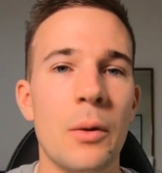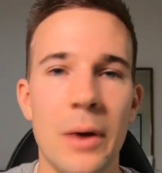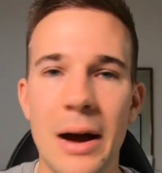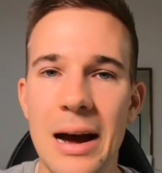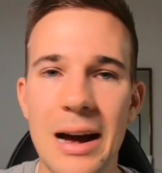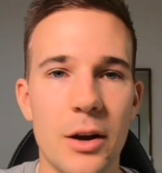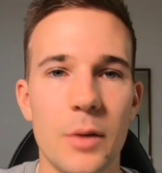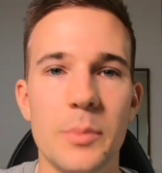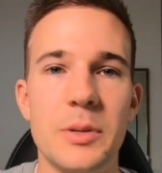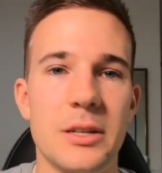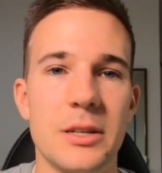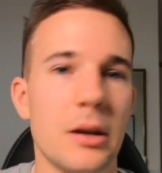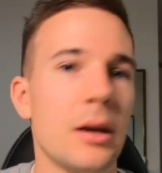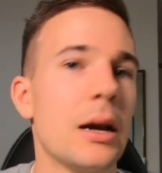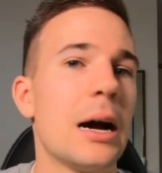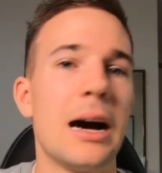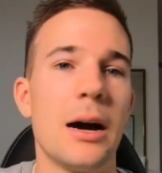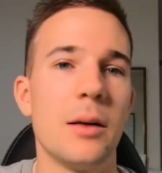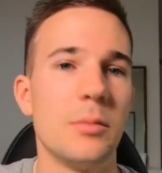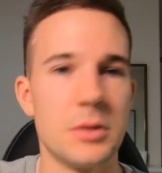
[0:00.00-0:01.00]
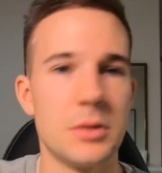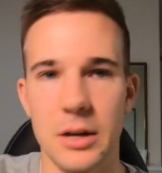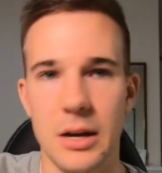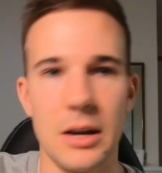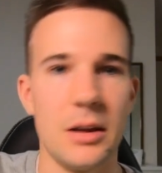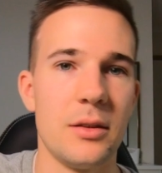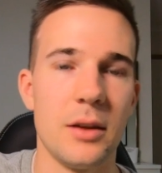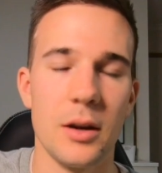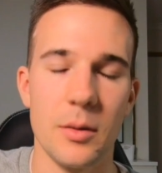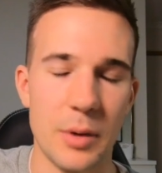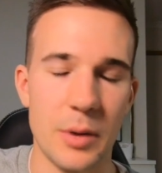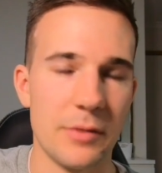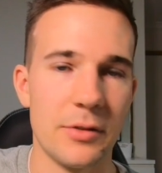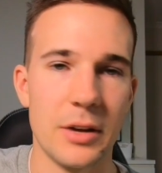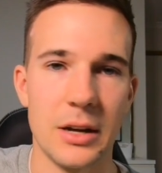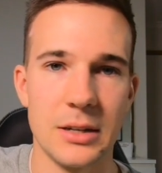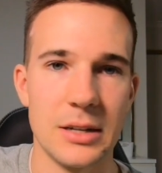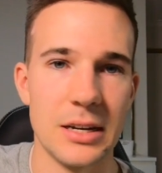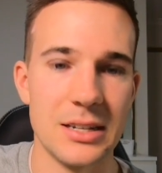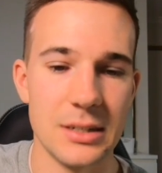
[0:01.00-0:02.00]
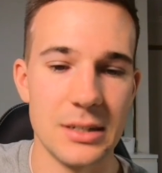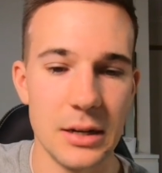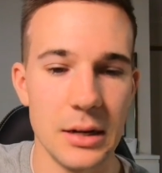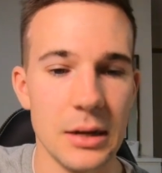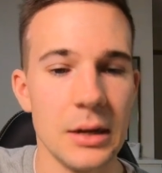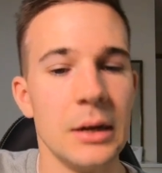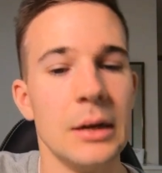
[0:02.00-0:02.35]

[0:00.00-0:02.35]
100% carbs and anything above that intensity,